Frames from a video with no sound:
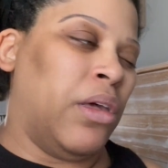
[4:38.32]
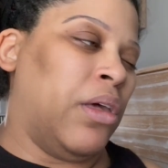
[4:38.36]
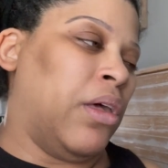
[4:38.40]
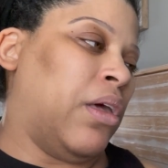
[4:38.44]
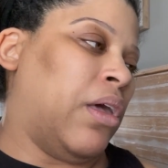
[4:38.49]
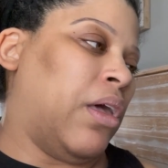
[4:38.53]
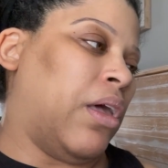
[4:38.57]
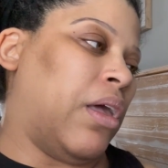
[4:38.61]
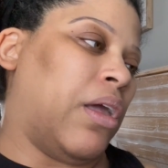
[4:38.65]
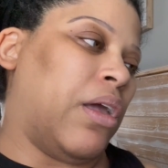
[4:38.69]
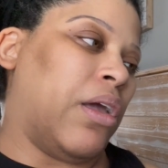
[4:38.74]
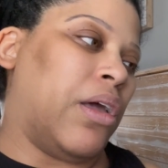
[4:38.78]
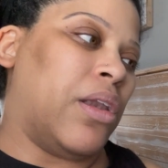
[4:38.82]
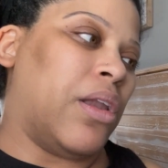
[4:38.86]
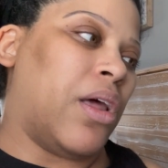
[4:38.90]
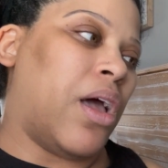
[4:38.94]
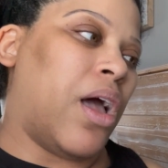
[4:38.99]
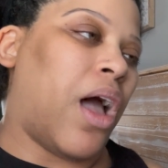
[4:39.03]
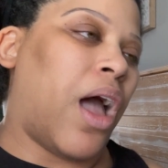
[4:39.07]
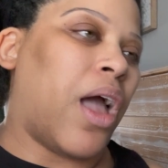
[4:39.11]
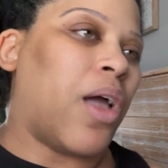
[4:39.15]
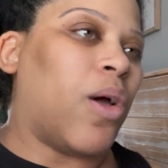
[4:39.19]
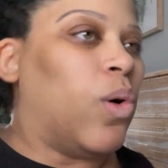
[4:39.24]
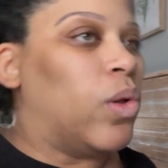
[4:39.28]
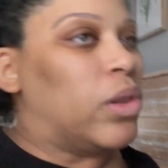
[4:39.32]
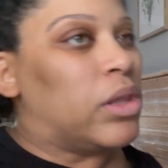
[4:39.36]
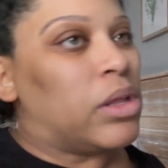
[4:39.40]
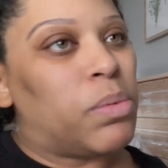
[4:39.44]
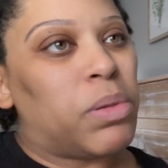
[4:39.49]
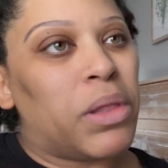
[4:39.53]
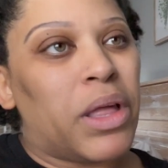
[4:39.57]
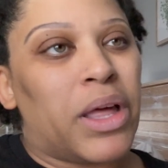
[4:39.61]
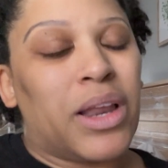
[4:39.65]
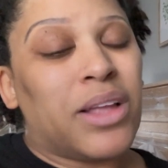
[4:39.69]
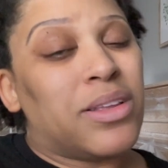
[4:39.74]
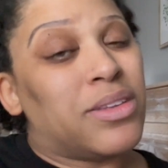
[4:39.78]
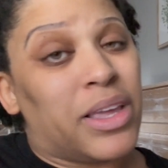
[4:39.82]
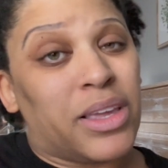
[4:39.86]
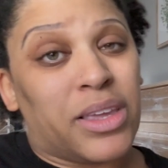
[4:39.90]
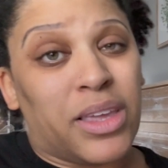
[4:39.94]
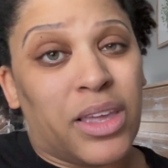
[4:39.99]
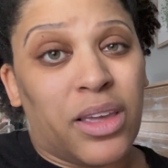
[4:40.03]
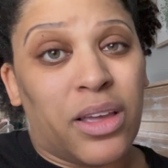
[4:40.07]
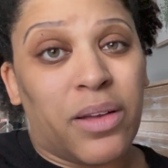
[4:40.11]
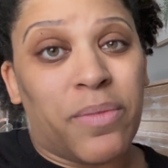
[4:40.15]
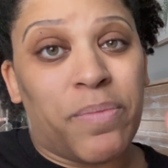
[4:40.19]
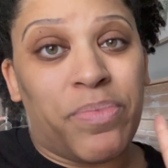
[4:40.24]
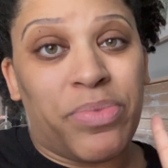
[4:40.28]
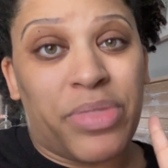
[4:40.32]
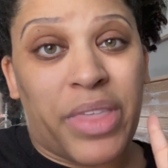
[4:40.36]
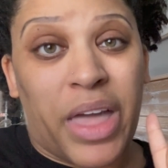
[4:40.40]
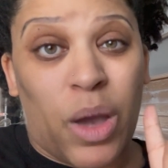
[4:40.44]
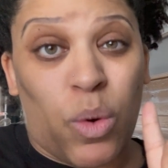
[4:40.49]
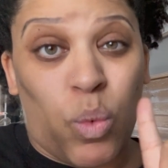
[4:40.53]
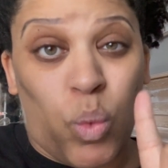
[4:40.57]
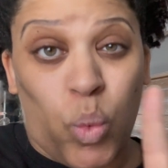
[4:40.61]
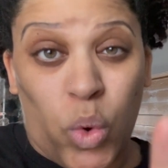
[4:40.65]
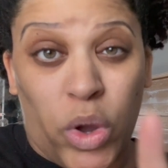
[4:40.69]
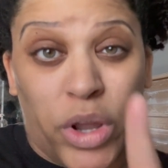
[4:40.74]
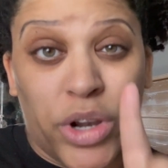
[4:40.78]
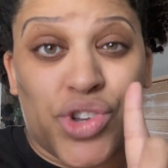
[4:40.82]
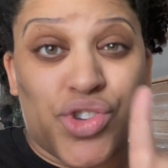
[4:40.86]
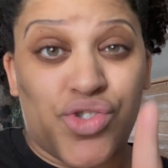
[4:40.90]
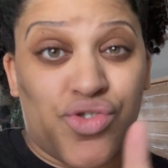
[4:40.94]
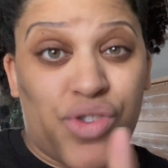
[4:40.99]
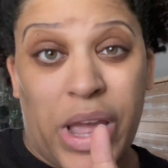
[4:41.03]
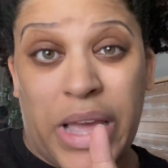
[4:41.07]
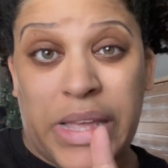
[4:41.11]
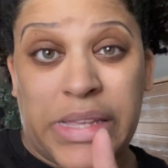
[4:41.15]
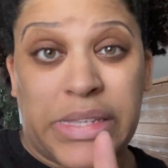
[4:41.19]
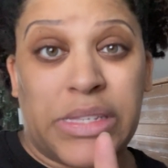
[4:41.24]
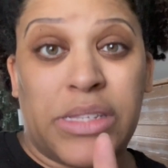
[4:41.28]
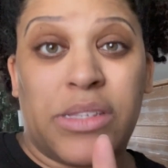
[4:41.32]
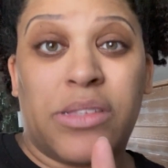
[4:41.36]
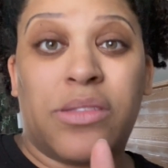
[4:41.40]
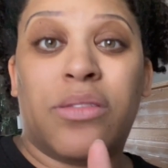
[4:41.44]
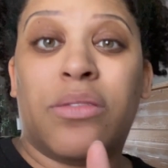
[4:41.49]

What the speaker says: And I only plan on taking that one dress,